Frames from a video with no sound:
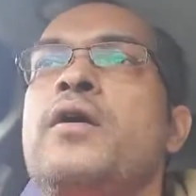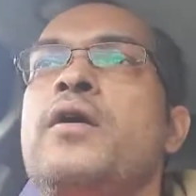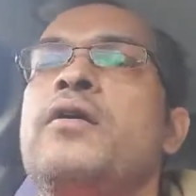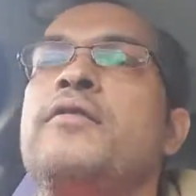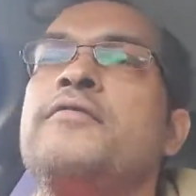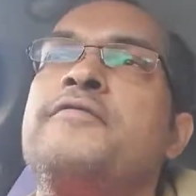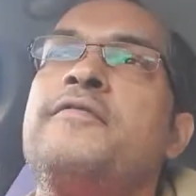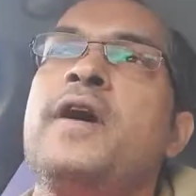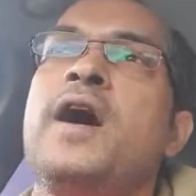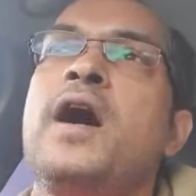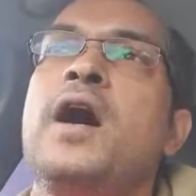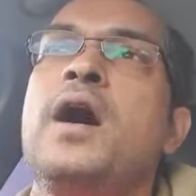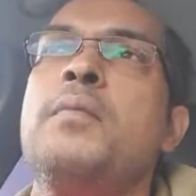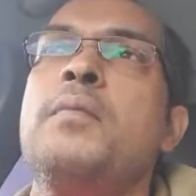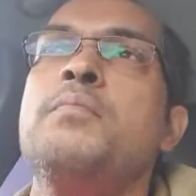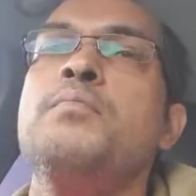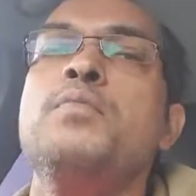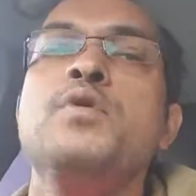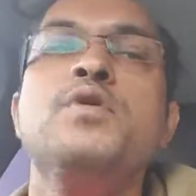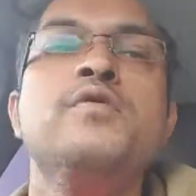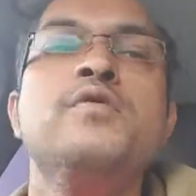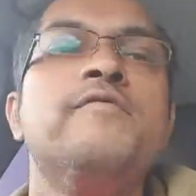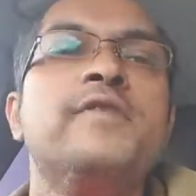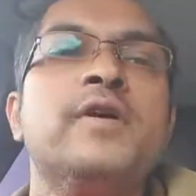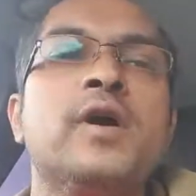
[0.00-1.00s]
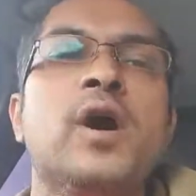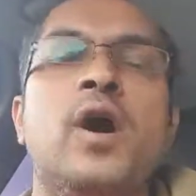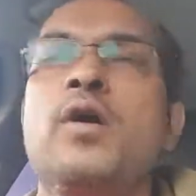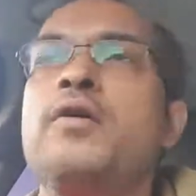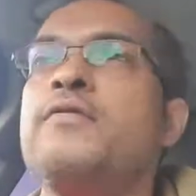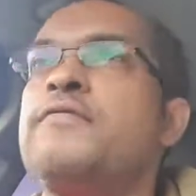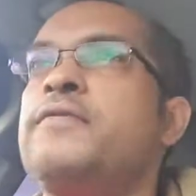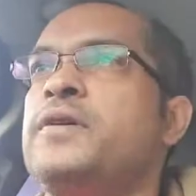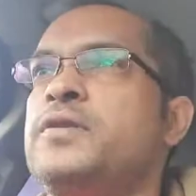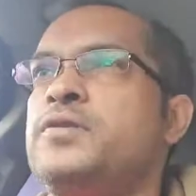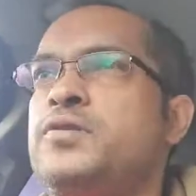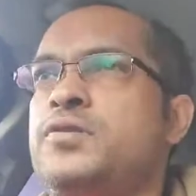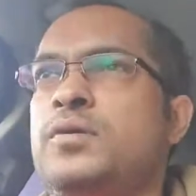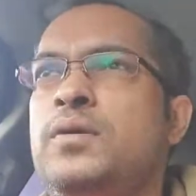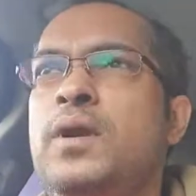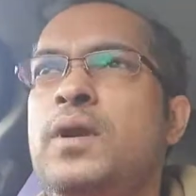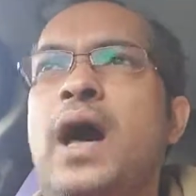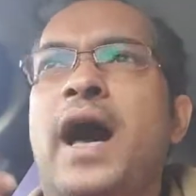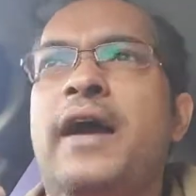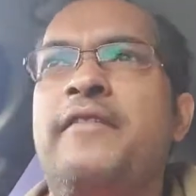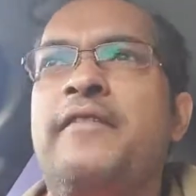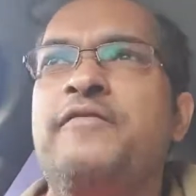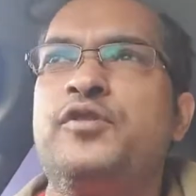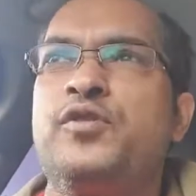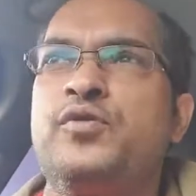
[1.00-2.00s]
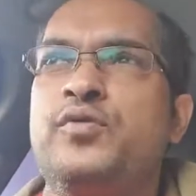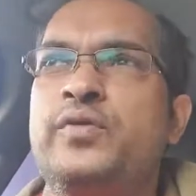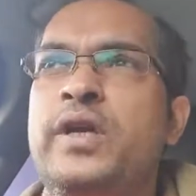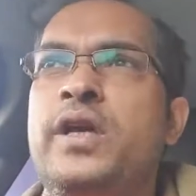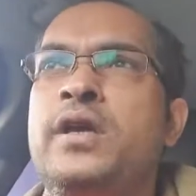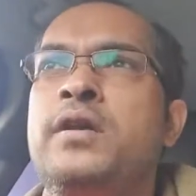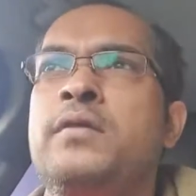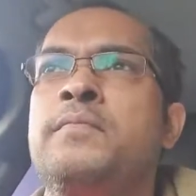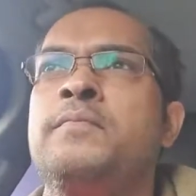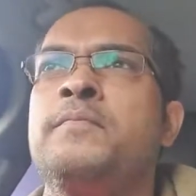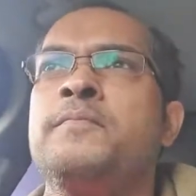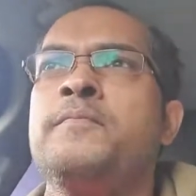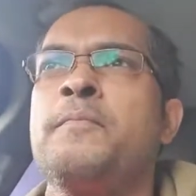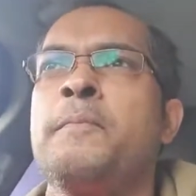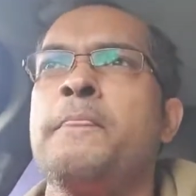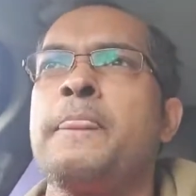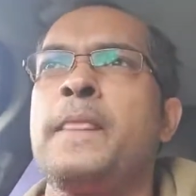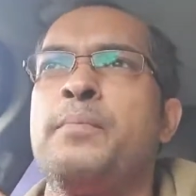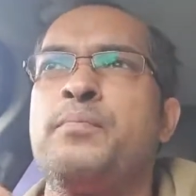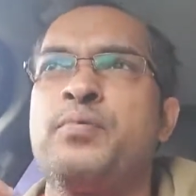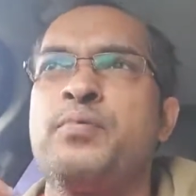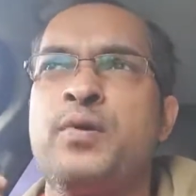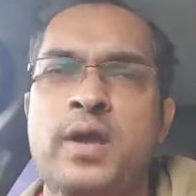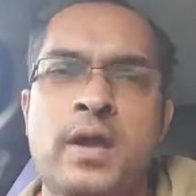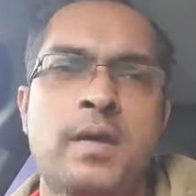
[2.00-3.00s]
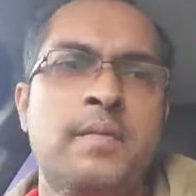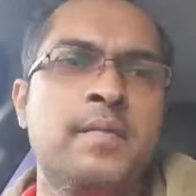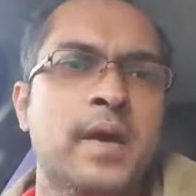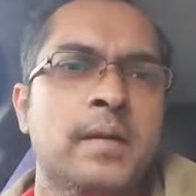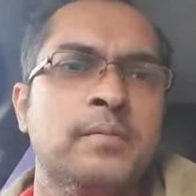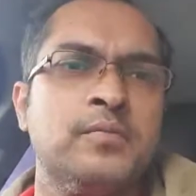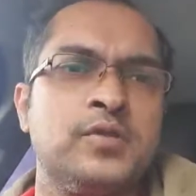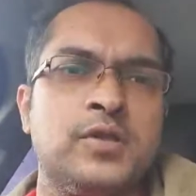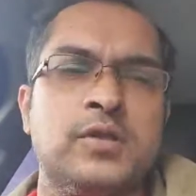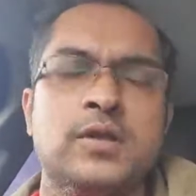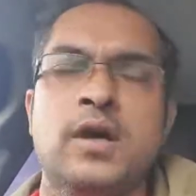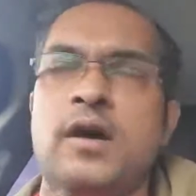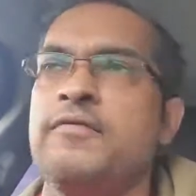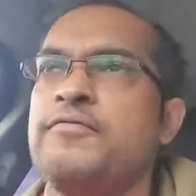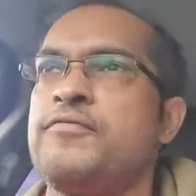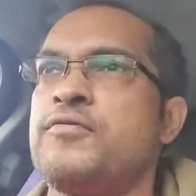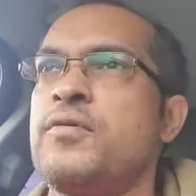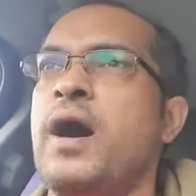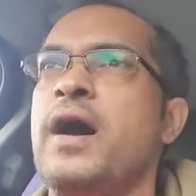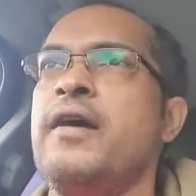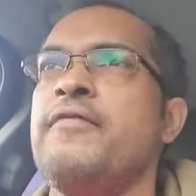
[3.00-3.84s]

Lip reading: kind of moving over to live stream premium stuff,